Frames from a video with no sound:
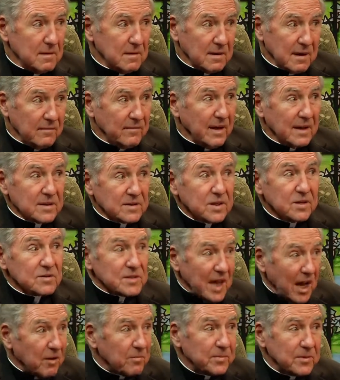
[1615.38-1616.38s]
Can volunteers
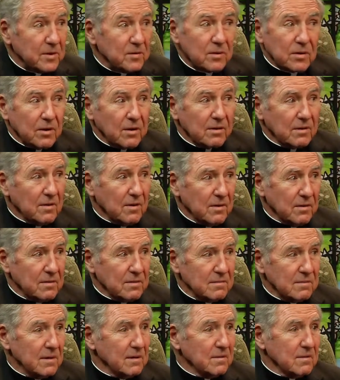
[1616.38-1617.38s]
help you,
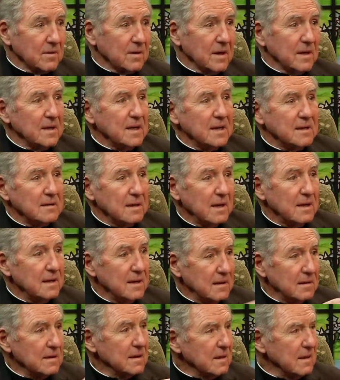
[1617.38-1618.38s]
or do you need,
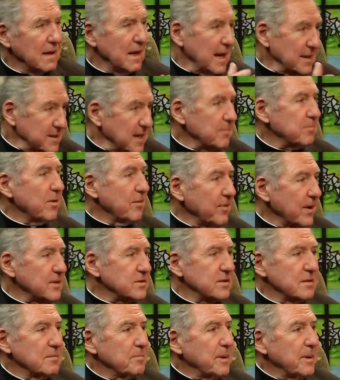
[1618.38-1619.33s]
I'll say, professional